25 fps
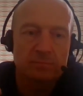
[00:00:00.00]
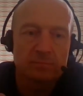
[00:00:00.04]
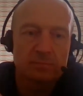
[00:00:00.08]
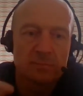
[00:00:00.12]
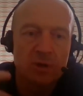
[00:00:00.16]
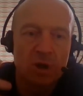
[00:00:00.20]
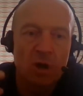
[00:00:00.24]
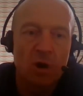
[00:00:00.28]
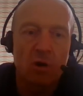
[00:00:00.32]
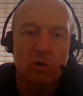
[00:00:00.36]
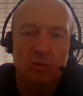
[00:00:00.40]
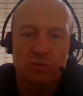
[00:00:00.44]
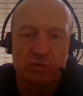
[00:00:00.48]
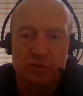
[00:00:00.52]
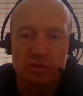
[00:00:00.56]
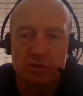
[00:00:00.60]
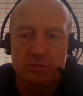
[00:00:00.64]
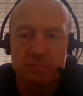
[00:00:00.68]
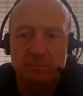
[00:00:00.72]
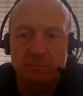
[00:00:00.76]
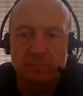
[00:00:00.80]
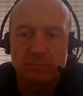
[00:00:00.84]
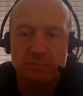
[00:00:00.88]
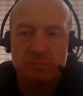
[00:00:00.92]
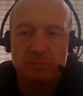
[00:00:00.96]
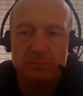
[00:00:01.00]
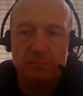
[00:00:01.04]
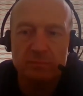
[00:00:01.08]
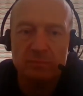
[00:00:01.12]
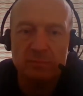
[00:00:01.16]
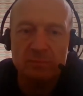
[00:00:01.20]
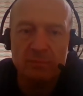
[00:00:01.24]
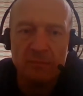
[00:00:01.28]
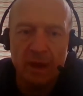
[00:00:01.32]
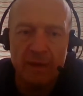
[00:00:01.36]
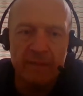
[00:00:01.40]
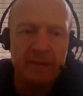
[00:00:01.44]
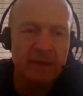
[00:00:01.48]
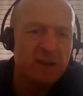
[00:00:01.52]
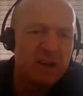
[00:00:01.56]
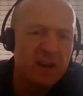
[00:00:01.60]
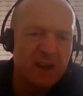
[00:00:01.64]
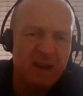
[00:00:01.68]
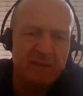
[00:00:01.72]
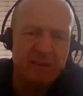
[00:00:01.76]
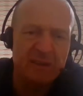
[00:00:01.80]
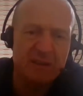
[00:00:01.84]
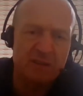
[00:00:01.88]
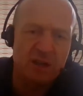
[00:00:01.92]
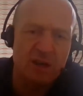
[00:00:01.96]
cost, and then you
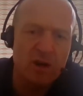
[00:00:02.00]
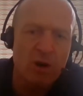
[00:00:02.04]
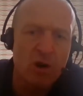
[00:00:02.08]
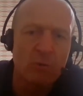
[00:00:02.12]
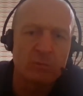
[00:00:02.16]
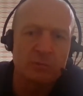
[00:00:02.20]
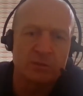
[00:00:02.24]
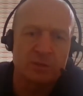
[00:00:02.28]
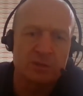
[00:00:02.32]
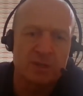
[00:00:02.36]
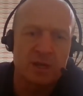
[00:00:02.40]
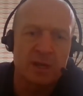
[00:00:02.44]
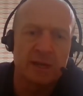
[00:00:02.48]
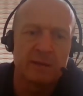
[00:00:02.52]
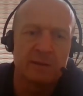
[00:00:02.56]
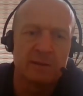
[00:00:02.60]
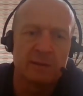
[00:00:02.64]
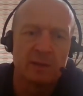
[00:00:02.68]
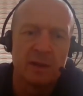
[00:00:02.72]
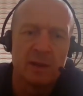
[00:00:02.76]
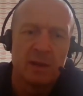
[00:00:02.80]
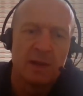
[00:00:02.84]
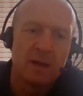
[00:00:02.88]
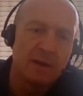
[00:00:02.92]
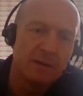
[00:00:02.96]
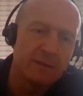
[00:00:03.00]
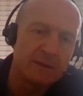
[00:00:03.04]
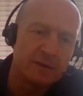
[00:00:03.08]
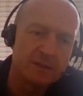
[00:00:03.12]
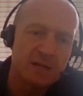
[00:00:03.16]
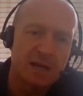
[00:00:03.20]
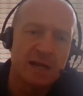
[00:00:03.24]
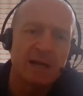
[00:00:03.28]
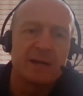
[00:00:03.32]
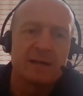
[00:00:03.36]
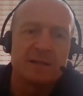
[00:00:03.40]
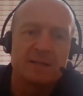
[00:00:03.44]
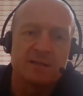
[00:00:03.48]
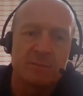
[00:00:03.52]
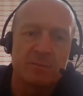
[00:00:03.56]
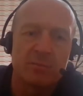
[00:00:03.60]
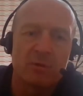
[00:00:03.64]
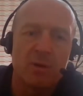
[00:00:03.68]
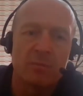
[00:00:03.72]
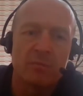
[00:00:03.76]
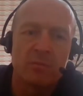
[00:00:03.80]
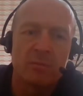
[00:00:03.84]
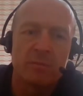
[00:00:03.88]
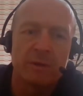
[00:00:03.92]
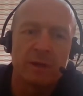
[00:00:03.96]
get this enormous tail, and the tail is the
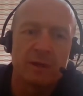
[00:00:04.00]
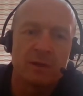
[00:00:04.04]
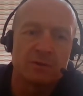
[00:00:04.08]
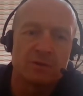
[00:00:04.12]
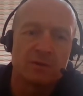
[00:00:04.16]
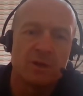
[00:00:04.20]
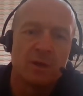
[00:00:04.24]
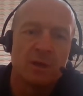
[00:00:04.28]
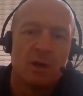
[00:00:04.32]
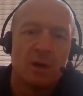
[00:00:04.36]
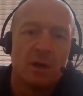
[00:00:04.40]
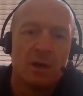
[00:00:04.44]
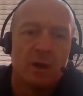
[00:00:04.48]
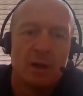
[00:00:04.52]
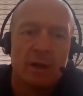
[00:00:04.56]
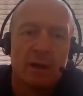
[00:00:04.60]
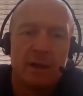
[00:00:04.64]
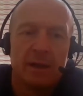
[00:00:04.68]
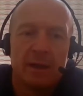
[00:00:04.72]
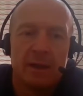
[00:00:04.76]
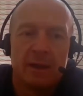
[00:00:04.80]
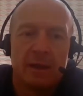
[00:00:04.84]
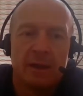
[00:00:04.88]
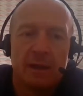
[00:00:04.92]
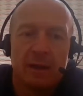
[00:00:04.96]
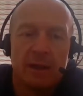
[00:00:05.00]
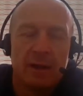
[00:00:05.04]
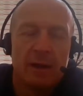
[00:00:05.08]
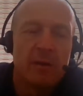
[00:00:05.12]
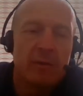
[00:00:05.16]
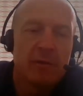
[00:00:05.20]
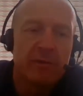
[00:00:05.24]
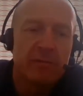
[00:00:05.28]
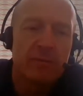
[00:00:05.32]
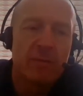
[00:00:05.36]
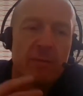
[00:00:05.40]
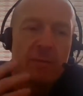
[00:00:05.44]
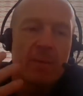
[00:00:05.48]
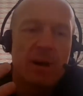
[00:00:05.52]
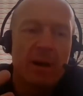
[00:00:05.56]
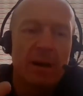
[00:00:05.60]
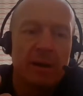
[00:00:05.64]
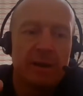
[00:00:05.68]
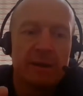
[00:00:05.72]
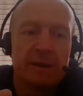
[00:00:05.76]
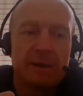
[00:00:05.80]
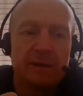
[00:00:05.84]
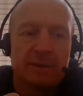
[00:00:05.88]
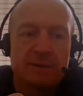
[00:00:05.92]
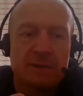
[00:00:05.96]
problem because, if we're
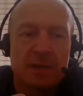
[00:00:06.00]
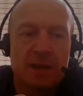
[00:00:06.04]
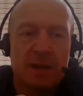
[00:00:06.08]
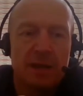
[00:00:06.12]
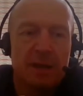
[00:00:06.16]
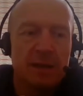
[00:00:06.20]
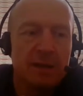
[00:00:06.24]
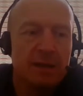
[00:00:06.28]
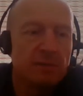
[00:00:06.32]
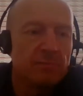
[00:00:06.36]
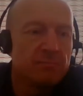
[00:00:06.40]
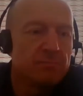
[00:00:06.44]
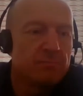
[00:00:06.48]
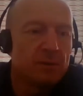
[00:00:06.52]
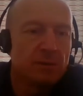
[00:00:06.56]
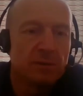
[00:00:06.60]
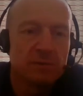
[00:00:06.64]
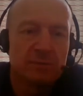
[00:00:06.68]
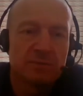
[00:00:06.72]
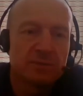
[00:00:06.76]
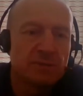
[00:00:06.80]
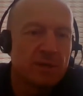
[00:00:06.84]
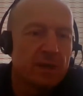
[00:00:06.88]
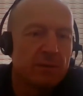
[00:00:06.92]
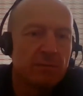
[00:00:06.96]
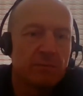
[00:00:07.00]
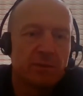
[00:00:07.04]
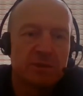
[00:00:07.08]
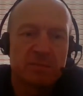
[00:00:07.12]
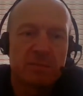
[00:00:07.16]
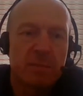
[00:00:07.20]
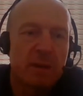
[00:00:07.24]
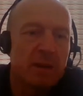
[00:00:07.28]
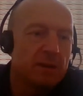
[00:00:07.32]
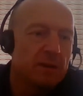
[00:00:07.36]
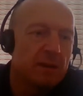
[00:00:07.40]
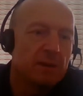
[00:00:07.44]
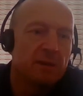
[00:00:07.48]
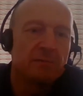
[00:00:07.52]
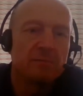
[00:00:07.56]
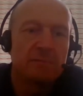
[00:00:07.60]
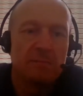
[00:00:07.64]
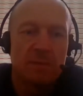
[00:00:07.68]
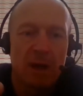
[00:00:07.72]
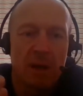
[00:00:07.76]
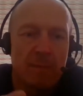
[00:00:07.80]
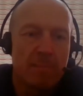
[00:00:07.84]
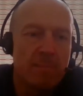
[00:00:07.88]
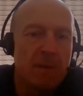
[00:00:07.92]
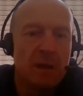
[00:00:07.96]
buying, say we're
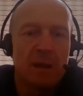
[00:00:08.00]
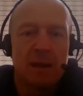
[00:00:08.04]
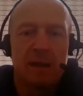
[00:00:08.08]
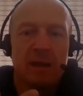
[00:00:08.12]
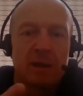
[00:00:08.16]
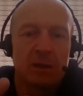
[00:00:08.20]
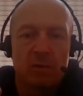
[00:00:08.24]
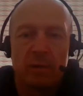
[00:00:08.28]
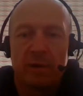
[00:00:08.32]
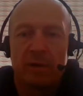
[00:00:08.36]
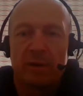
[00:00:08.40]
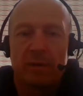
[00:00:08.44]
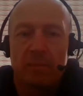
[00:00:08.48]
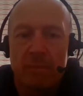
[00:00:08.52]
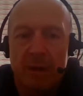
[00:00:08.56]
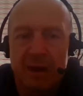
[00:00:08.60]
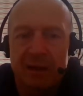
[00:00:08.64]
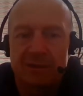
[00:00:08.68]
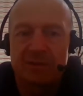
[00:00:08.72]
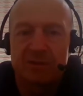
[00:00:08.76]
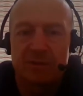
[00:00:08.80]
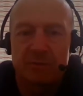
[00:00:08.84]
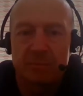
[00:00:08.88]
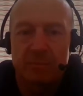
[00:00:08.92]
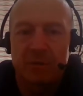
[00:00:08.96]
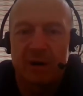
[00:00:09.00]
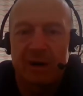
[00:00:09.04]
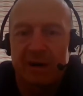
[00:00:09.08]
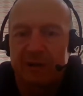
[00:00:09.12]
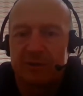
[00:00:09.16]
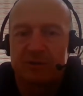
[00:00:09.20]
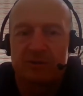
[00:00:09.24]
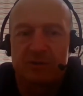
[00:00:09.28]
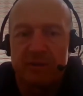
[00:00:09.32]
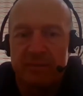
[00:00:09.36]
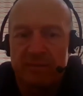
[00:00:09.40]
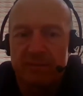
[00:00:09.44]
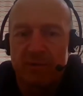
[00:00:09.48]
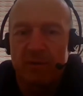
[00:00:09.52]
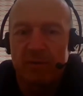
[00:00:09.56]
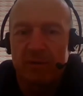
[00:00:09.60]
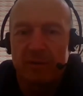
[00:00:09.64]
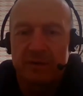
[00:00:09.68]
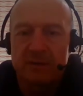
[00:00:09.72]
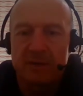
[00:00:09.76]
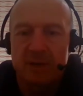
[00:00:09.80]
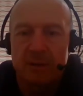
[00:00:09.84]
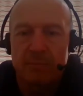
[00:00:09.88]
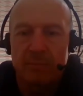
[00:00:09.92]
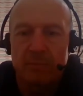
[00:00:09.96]
spending £1 million on bracketry, for
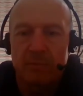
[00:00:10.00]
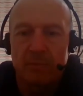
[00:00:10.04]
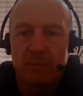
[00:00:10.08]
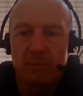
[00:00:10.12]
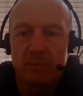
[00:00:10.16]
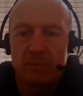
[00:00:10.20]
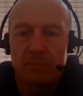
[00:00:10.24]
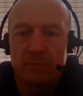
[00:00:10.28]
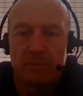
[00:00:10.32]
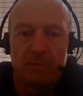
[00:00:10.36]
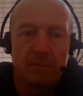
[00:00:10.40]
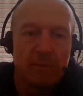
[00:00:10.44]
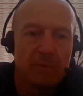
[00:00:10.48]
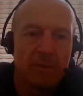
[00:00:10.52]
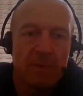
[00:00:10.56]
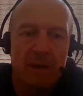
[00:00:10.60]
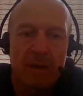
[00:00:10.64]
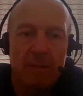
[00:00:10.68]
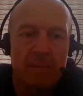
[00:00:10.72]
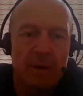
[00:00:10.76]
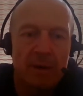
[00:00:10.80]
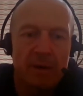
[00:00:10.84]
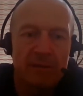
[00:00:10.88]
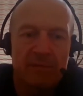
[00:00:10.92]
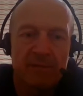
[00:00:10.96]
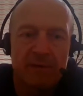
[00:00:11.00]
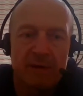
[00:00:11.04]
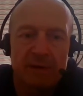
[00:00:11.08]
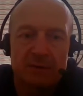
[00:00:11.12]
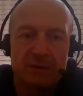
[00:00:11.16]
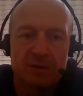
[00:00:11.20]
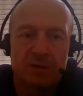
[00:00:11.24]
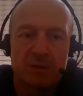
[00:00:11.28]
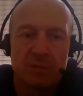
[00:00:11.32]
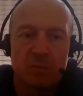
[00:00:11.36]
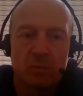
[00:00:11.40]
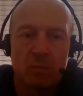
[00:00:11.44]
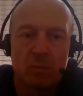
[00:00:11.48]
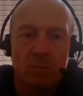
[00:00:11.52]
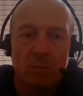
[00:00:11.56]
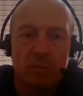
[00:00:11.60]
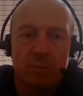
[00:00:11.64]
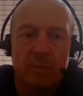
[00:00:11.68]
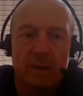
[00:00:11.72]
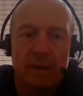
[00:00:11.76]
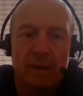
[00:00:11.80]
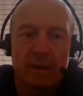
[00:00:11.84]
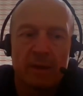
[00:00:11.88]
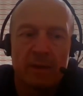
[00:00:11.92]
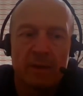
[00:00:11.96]
example, that manufacturer will
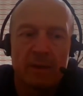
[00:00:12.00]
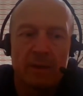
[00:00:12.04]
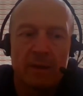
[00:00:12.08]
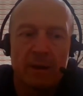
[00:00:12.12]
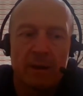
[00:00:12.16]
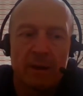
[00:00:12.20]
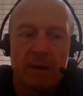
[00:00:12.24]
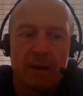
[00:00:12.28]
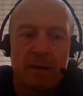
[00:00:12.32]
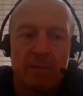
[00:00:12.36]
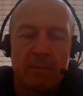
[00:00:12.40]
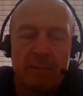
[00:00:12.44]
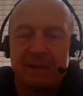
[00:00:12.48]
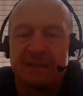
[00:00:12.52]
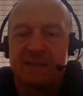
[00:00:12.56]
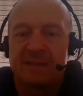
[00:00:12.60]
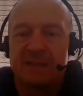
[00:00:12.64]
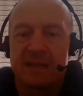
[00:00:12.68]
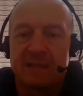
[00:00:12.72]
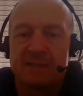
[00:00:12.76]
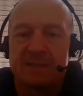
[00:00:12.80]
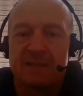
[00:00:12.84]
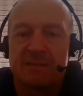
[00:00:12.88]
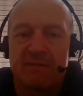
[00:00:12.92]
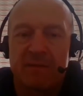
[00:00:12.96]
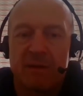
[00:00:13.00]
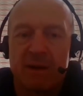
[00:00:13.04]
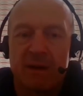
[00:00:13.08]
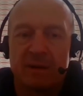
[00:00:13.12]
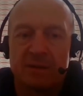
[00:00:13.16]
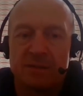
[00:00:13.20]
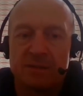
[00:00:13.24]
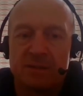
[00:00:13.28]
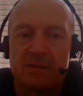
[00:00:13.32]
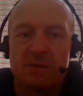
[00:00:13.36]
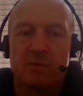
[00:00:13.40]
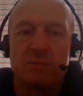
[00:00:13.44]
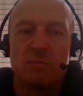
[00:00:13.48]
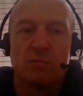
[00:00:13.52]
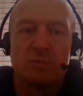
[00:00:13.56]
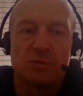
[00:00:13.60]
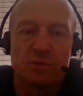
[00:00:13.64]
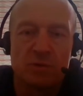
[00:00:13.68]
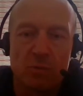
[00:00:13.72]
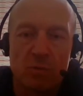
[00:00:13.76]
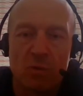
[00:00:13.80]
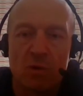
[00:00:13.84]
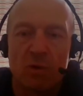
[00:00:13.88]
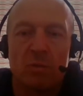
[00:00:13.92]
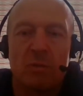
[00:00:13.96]
be incentivized
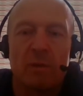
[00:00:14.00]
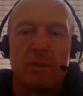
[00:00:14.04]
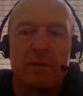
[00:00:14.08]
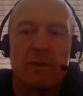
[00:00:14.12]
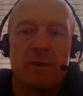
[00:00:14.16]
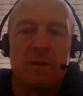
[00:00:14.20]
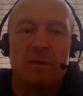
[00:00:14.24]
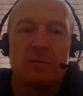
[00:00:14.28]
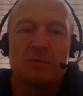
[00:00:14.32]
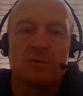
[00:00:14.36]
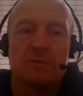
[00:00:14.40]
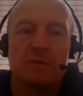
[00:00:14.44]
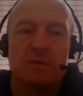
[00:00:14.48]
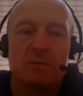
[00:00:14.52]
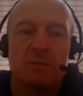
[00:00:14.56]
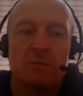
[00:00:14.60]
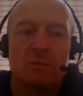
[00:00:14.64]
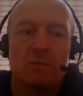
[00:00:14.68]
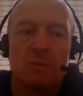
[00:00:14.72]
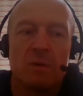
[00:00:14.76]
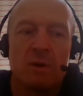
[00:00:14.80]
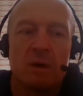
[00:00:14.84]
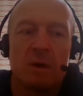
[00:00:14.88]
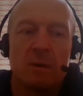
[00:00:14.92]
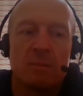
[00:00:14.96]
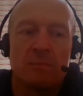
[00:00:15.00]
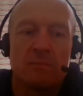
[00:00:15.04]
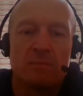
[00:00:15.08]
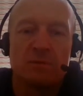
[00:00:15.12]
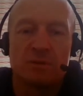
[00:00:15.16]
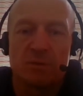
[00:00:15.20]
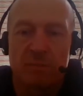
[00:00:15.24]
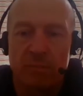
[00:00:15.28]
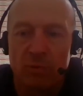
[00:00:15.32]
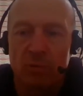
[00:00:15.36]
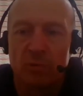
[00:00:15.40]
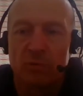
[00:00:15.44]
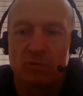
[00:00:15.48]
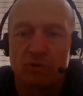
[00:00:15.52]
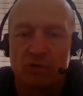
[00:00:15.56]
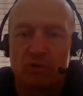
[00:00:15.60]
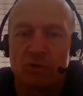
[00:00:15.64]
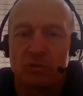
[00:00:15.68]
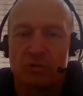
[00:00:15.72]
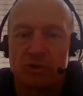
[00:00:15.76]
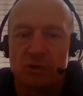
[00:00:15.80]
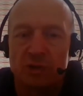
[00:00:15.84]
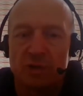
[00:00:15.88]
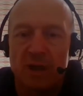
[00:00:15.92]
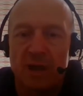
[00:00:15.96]
to work with you and to support
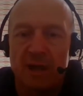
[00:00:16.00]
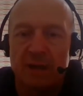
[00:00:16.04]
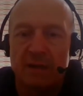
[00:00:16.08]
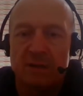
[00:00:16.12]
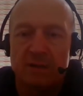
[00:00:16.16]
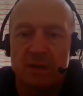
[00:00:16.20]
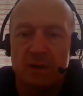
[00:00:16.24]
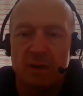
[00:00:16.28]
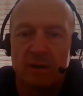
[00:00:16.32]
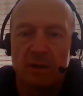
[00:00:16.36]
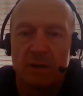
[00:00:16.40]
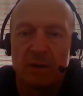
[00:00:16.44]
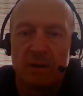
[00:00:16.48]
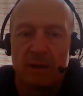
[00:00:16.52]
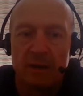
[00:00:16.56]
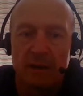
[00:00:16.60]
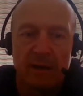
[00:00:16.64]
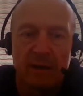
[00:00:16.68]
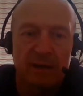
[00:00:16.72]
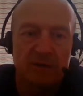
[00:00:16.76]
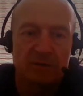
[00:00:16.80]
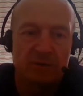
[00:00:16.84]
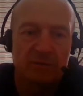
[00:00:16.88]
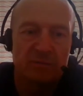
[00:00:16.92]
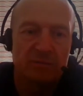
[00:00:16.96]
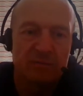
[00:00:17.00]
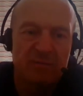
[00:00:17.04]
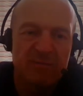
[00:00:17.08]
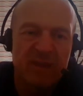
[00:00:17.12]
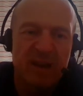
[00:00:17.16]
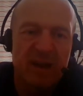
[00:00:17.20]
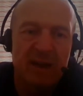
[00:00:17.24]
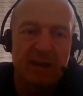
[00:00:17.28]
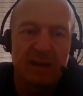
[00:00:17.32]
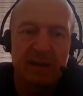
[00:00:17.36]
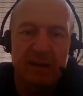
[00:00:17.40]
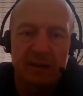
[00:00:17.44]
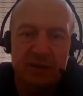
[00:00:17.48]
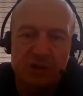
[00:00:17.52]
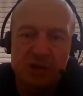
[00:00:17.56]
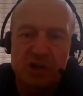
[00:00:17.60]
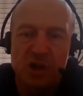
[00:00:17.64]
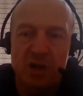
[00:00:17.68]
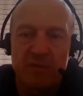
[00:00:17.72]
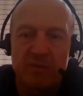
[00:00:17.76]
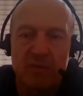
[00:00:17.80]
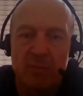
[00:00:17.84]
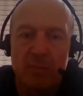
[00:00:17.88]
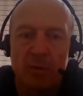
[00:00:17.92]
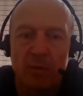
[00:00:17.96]
structured data, and that's fairly
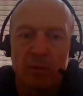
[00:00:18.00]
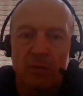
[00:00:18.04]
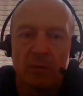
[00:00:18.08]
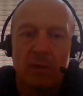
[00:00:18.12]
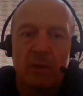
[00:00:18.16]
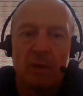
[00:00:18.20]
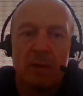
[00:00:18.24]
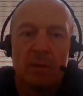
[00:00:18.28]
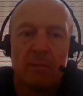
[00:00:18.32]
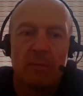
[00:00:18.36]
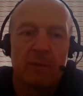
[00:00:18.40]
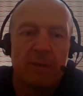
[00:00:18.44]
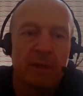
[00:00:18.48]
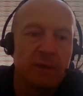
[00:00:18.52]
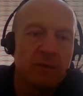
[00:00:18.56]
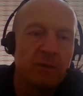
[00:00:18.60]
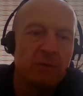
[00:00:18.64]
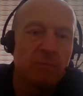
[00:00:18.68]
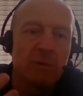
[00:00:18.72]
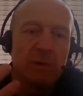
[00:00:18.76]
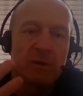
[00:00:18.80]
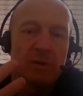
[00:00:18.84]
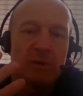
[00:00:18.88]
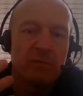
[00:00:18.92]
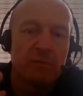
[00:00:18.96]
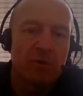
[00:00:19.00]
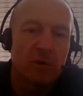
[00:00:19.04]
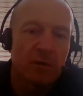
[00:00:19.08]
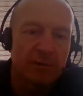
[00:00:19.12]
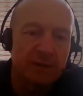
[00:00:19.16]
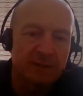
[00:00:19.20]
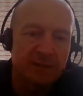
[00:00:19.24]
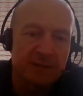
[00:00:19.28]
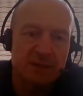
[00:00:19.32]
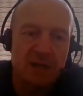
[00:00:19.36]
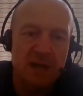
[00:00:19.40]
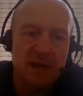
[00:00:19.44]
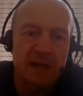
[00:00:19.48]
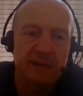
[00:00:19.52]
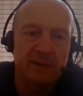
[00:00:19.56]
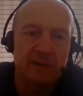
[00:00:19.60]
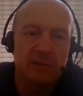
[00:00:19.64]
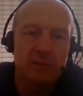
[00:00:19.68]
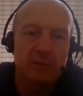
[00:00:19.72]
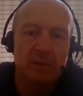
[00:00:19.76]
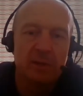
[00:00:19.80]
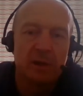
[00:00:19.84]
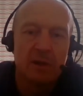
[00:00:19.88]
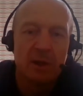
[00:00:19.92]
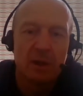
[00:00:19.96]
achievable. But then when you've got this
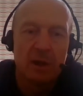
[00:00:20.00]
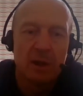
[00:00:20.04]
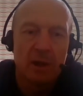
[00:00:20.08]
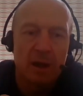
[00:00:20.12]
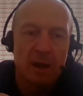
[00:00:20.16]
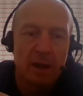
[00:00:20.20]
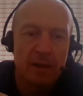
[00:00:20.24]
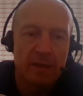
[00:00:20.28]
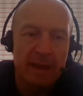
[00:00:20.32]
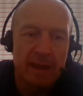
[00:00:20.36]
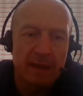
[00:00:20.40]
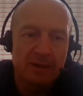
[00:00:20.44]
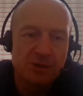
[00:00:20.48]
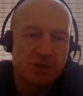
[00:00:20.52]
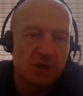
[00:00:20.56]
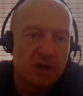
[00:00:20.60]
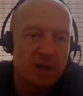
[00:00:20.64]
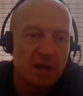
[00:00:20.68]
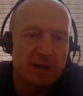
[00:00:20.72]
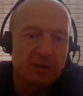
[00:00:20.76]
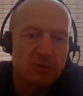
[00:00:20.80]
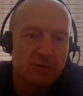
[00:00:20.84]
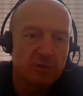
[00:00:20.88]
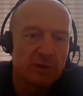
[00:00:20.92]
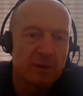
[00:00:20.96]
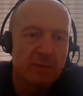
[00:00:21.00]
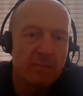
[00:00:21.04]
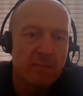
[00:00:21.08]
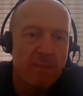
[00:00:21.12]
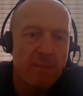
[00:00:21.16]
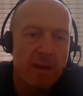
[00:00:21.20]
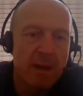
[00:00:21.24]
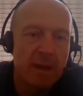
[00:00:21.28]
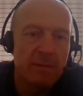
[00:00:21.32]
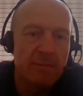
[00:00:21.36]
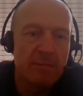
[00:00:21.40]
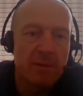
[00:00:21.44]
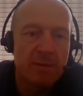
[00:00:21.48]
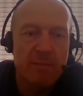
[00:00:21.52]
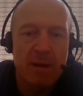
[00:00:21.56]
tail and the engineers only maybe